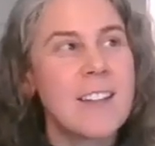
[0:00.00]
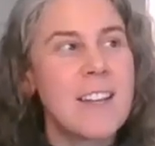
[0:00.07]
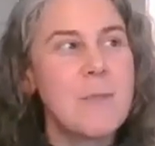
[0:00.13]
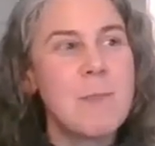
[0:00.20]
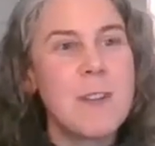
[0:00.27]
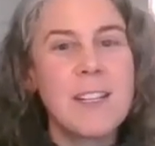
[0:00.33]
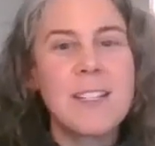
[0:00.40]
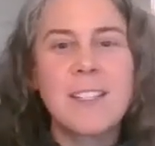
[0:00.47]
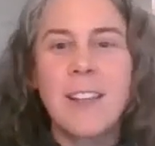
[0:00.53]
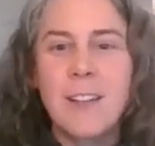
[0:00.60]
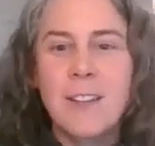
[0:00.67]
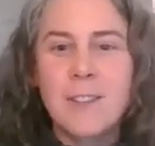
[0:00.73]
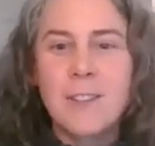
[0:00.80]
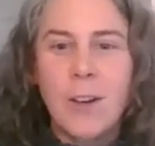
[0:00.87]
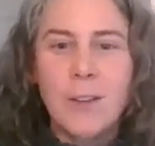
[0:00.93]
it means that
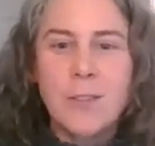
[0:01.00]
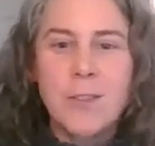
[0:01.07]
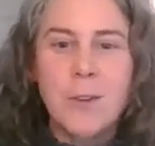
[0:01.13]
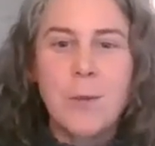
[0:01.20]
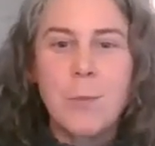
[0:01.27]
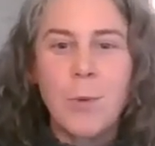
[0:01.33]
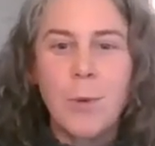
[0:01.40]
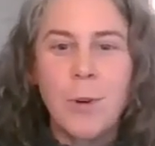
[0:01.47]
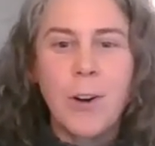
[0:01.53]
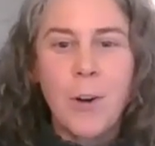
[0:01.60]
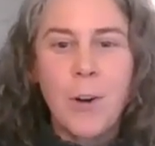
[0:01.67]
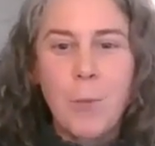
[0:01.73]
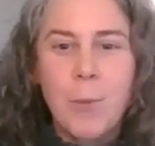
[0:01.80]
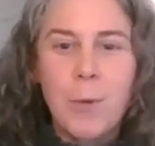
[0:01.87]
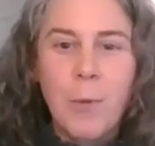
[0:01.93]
there's also more
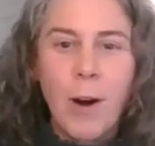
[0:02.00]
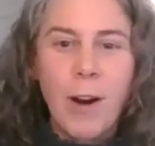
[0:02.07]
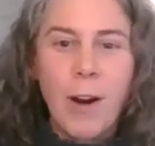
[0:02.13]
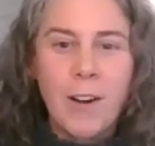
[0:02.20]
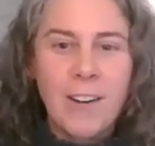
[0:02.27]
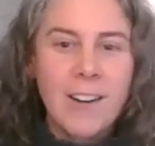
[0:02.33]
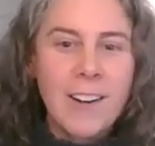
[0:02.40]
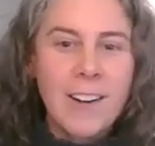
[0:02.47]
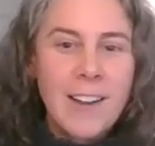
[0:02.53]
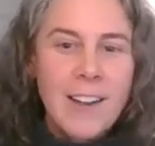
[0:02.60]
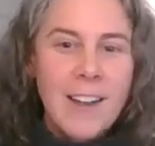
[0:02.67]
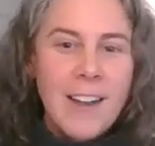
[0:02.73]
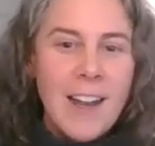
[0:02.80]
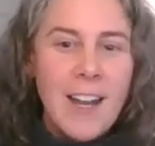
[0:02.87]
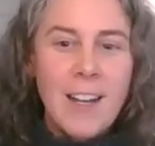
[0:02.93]
open water.
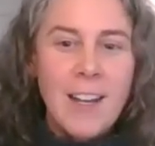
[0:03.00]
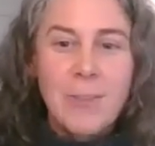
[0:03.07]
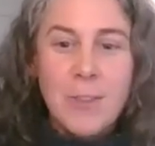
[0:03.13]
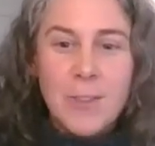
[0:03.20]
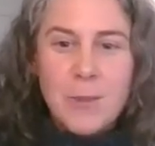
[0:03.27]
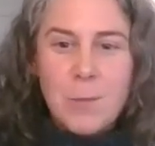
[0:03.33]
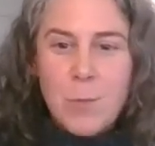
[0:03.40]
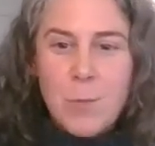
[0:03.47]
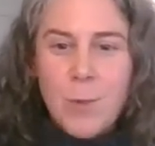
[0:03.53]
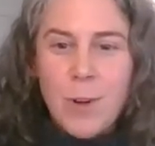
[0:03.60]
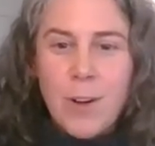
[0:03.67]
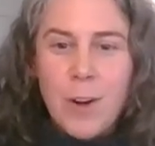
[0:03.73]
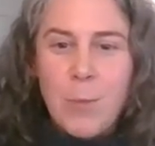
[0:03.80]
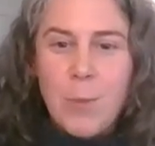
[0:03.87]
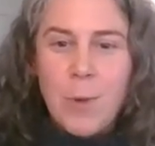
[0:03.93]
And if there's
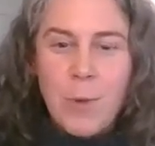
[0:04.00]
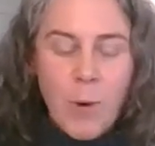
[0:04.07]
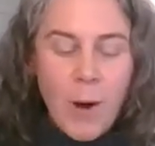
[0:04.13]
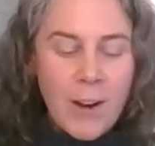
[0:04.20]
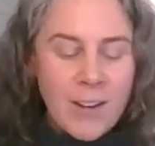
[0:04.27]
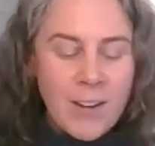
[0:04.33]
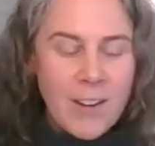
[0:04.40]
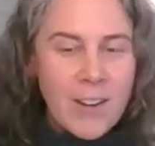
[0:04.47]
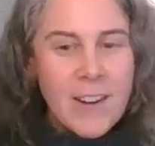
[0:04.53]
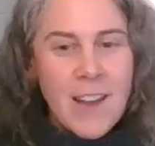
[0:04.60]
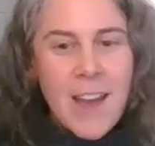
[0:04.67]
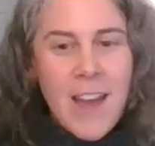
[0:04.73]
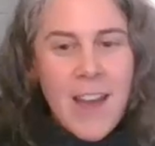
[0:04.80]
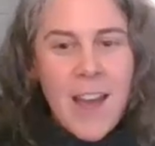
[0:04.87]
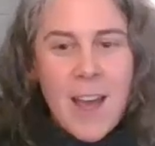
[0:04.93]
more open water,
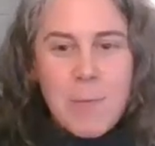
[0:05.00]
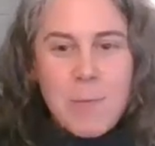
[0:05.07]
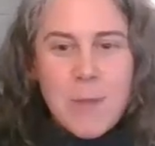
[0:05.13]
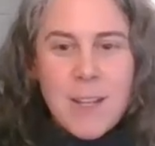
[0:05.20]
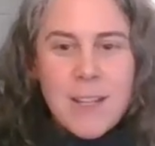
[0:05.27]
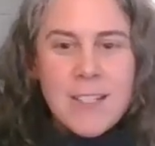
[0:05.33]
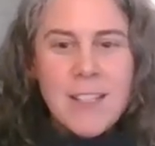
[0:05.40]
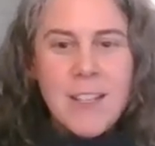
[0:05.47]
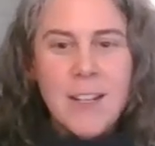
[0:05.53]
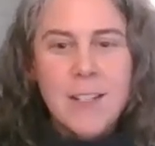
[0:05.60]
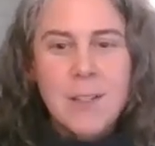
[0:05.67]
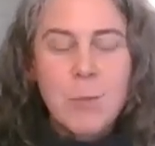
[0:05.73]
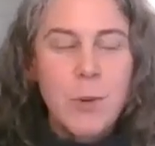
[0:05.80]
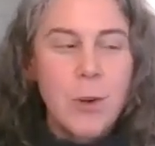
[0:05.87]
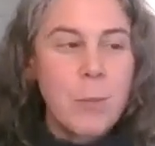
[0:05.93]
it means that
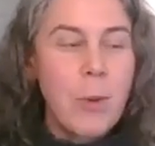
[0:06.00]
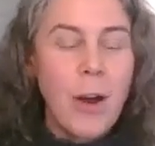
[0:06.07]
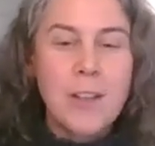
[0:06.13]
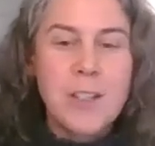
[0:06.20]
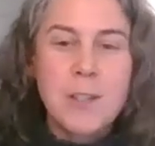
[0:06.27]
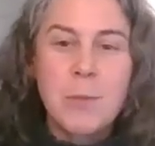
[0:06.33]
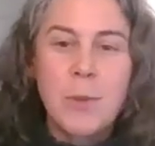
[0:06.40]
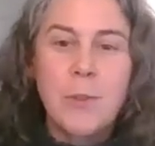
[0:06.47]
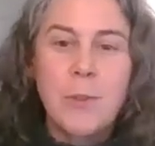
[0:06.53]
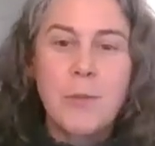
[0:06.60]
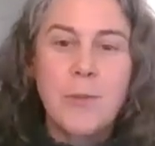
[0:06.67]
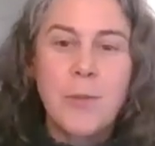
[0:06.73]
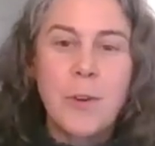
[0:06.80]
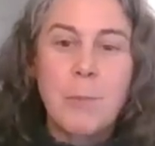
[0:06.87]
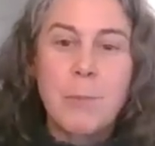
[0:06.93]
it's more possible
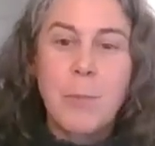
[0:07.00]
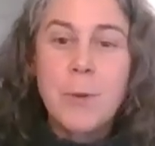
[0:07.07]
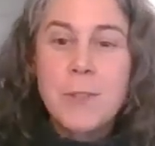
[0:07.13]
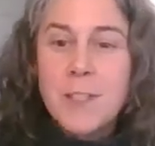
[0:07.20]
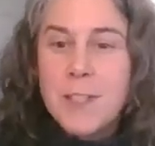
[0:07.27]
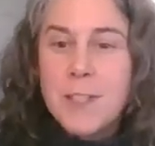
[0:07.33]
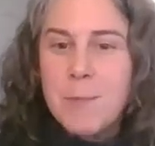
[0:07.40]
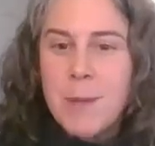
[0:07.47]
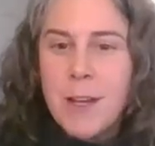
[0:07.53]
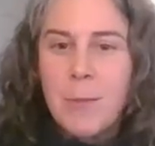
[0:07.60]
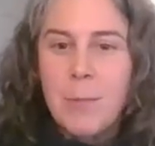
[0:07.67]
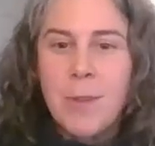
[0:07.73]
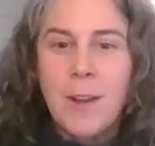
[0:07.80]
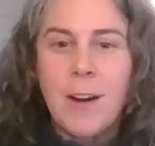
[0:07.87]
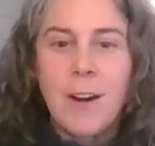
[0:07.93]
for boats to be
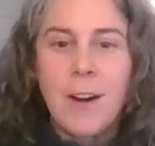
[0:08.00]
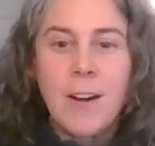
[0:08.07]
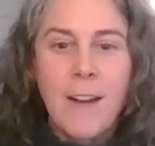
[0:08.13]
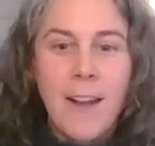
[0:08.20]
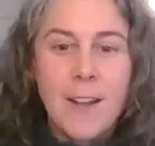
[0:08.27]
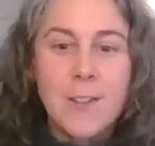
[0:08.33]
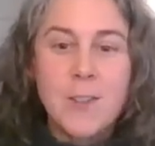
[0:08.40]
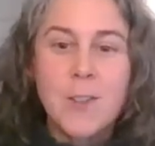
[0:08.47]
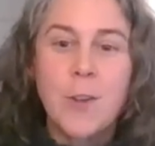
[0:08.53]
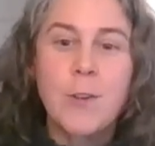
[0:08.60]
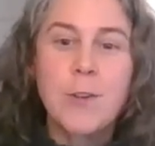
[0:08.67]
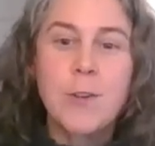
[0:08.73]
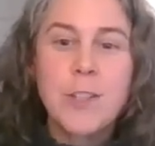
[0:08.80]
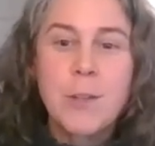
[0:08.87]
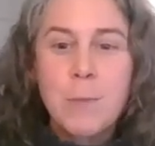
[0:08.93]
up there. And
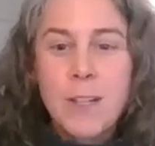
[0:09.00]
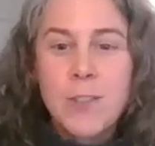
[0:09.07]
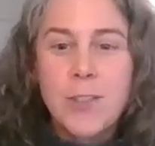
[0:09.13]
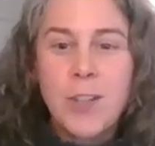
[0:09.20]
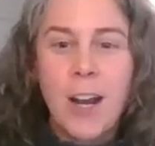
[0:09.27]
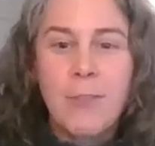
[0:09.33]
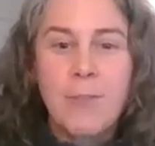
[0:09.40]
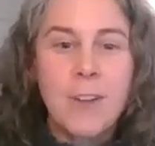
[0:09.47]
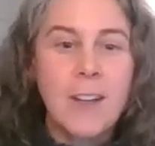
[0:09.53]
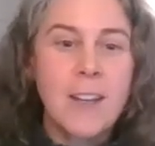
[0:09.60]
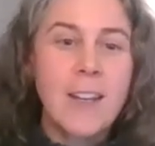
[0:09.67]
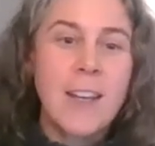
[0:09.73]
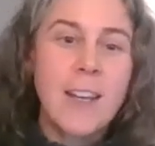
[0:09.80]
so shipping traffic